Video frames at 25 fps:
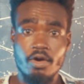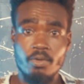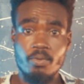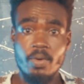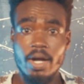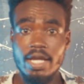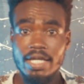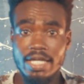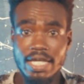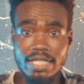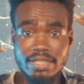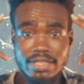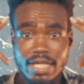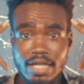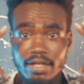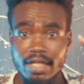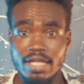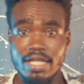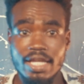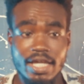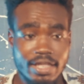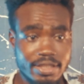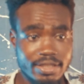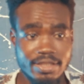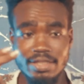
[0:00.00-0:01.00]
When they said,
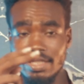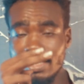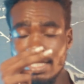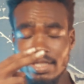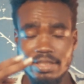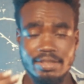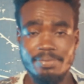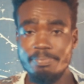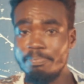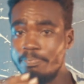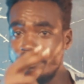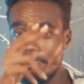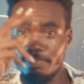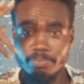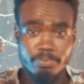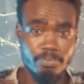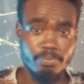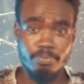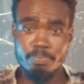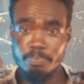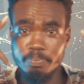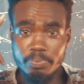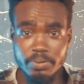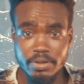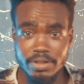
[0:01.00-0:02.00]
let's
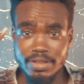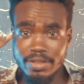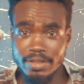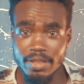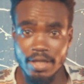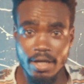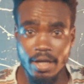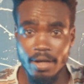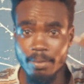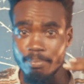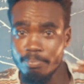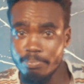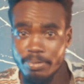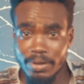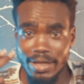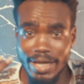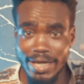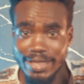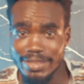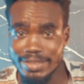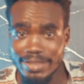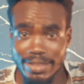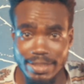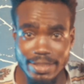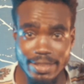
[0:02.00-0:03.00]
put
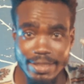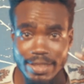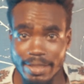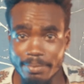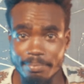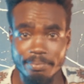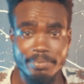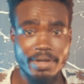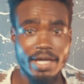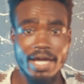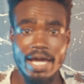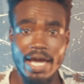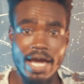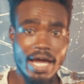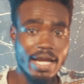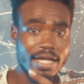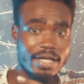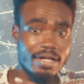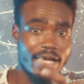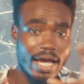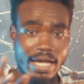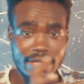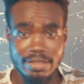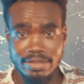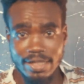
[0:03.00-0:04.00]
bullets in him
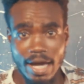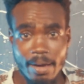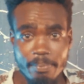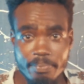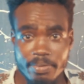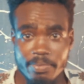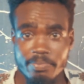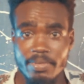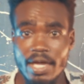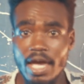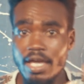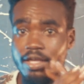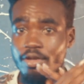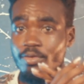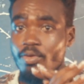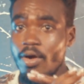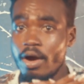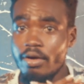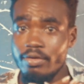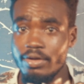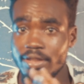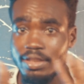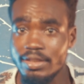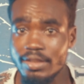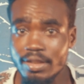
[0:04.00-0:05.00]
and dump him here, you
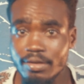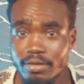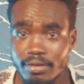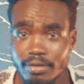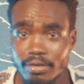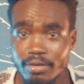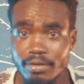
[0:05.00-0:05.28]
weren't.